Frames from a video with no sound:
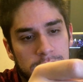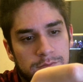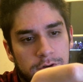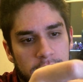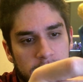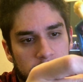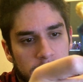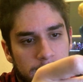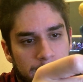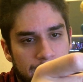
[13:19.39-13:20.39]
But
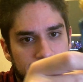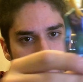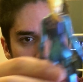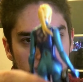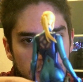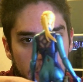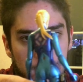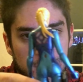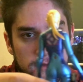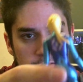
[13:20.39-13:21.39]
yeah, I
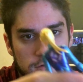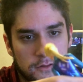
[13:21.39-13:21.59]
mean,